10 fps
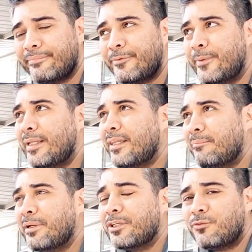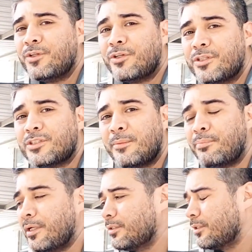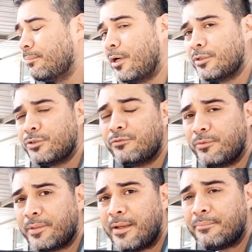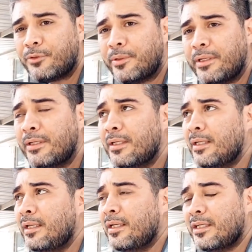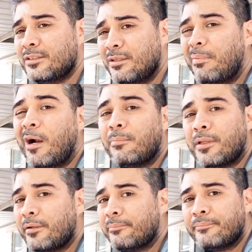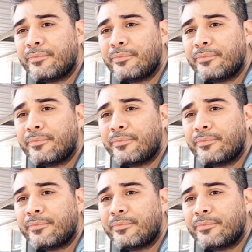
really the biggest feature that separates the Mark II from the M3 is the power plenum.